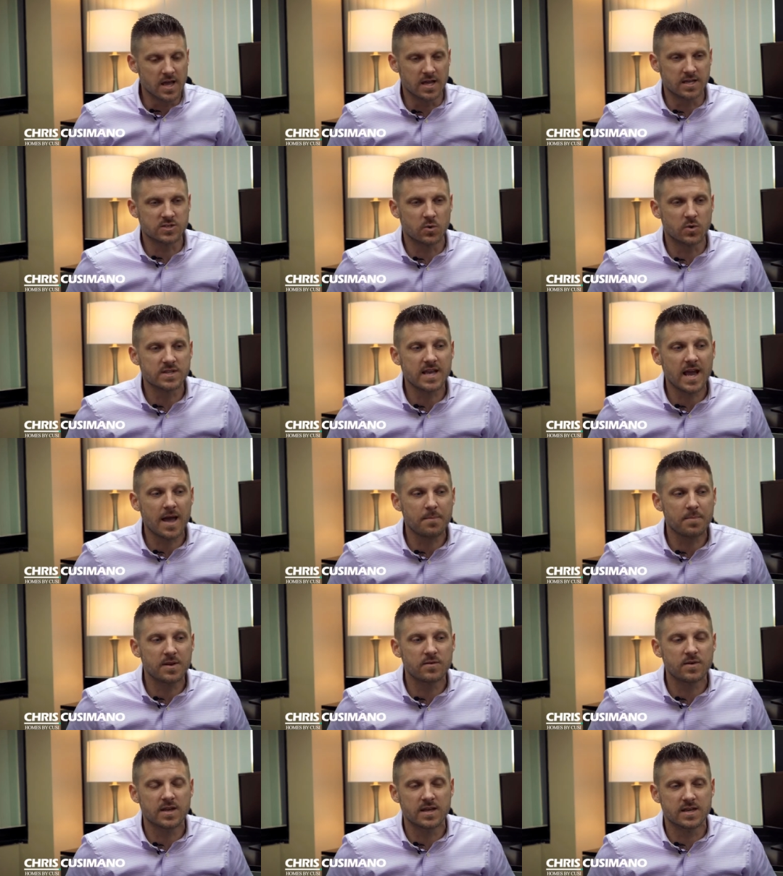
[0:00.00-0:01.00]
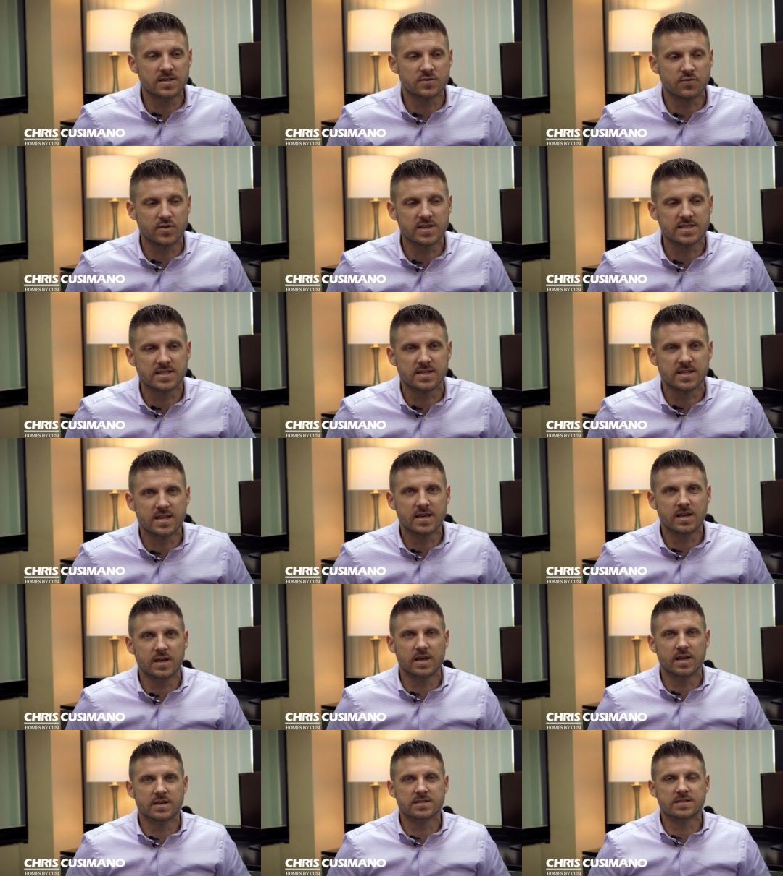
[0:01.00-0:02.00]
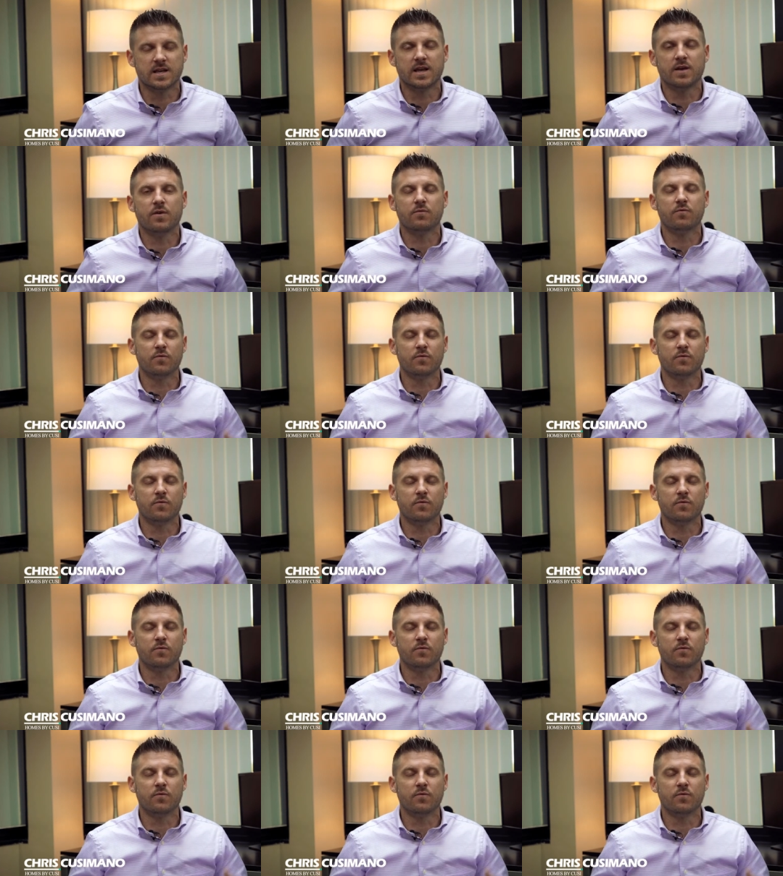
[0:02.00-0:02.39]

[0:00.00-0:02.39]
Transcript: And so what's happened is recently is a,